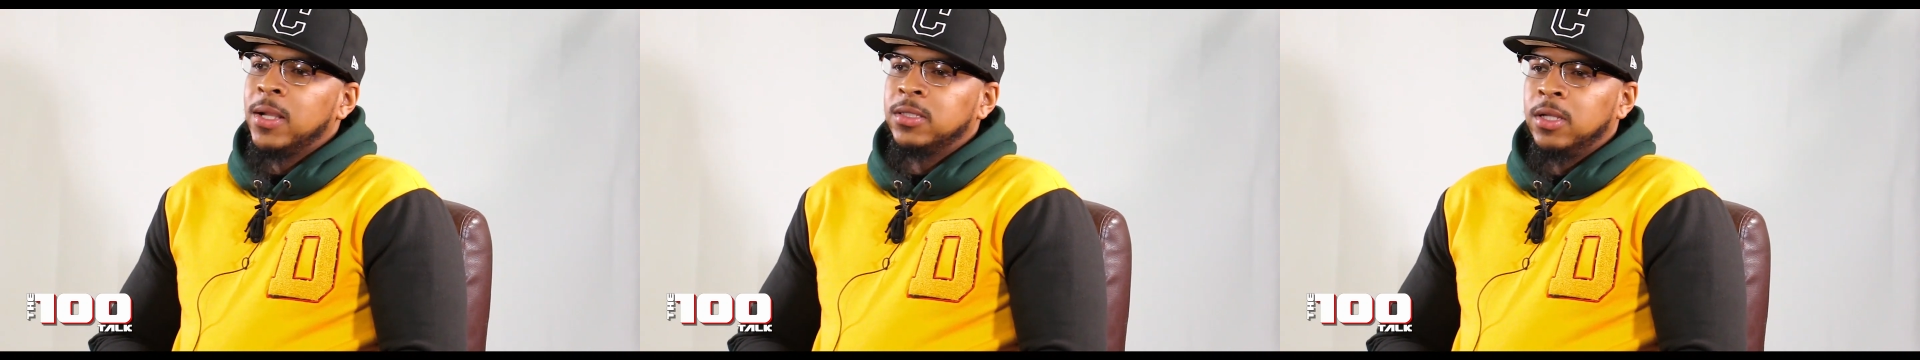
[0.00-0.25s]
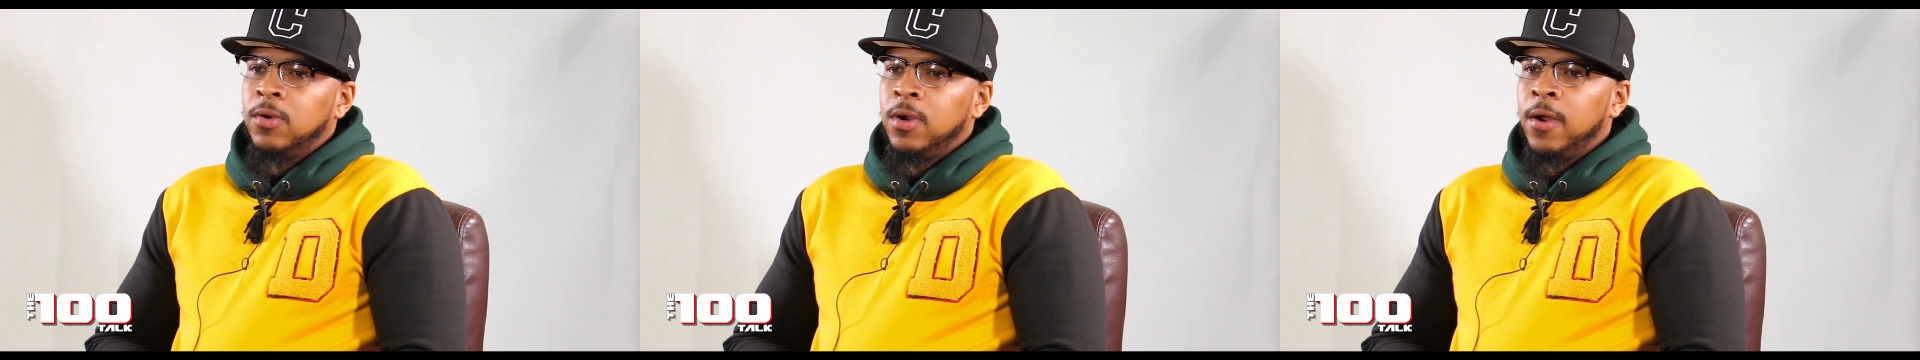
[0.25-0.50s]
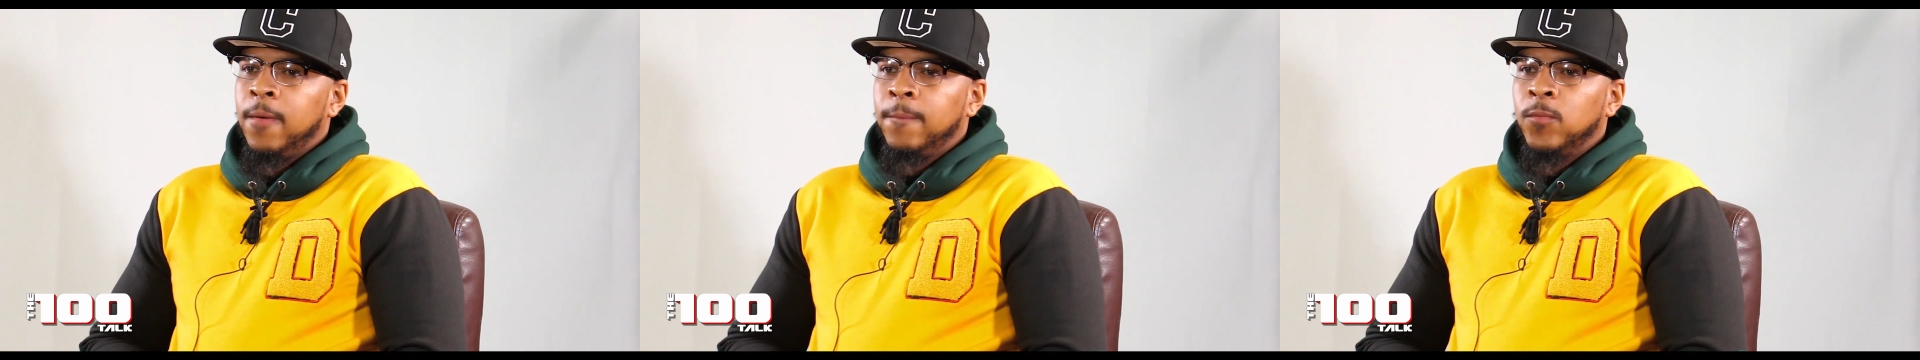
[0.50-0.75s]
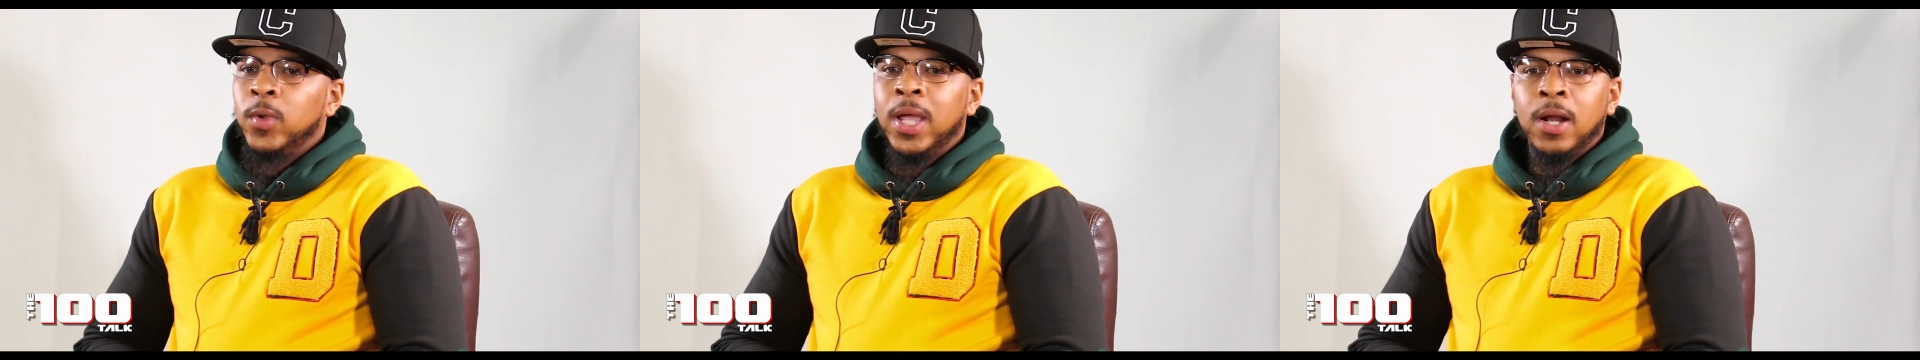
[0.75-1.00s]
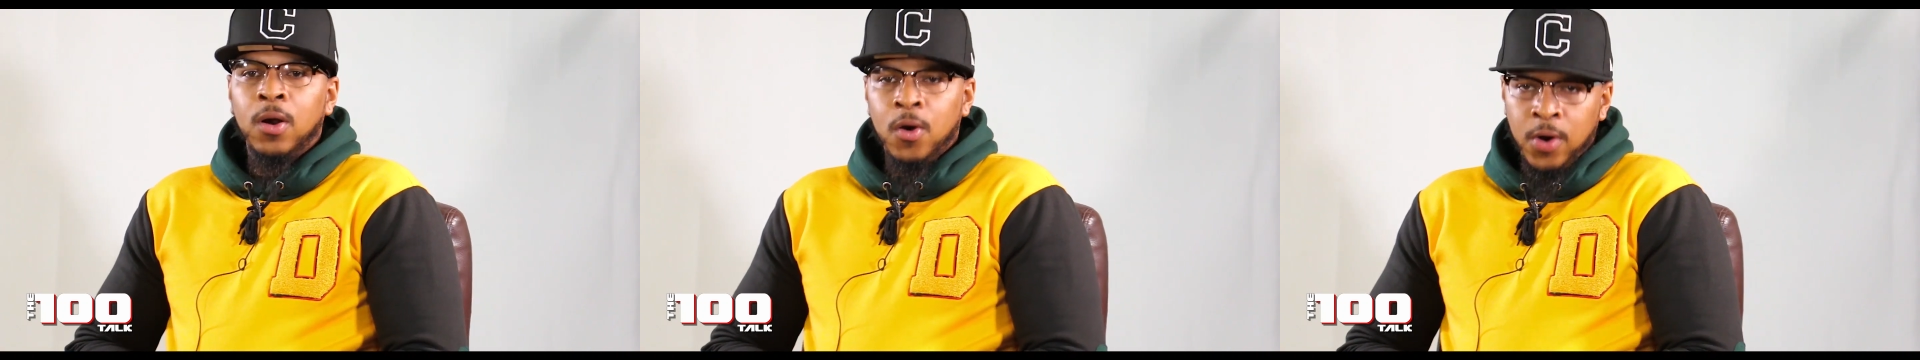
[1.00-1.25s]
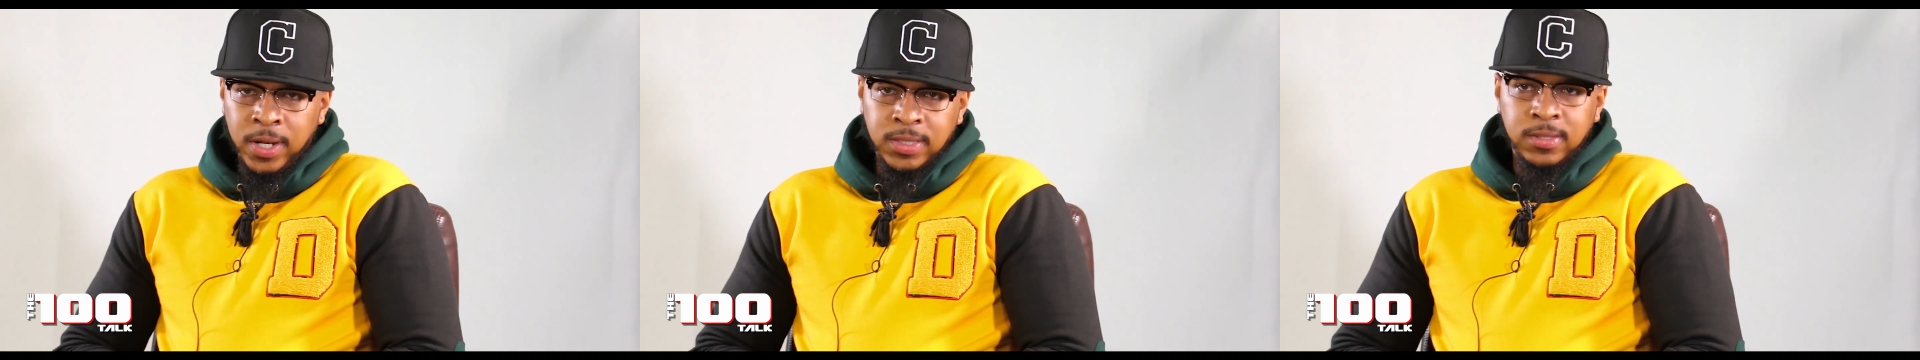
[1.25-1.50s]
So we got an
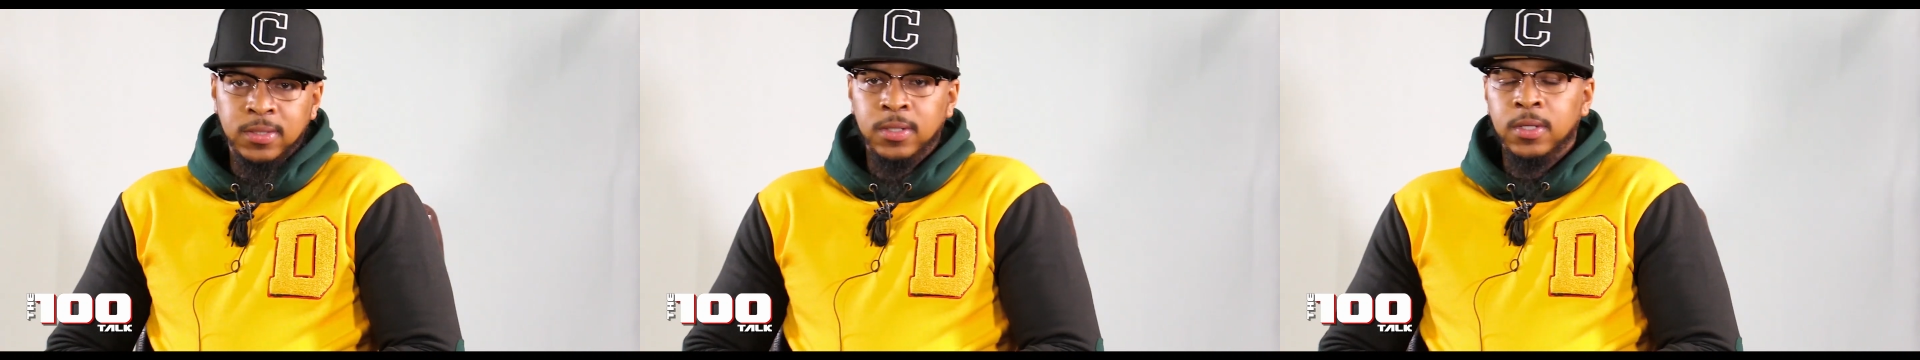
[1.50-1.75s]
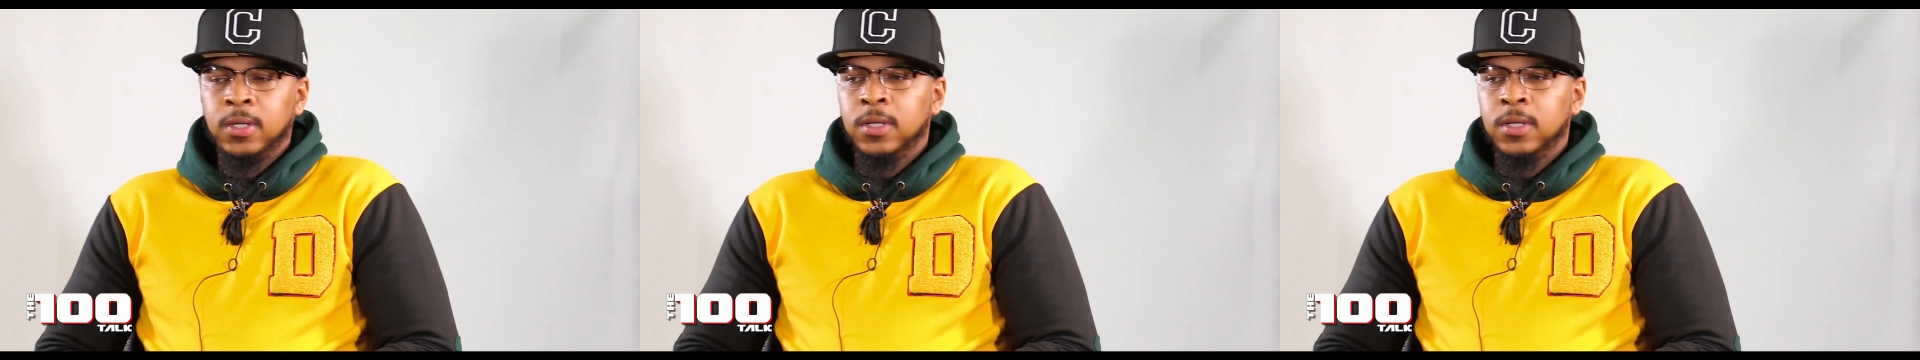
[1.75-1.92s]
artist,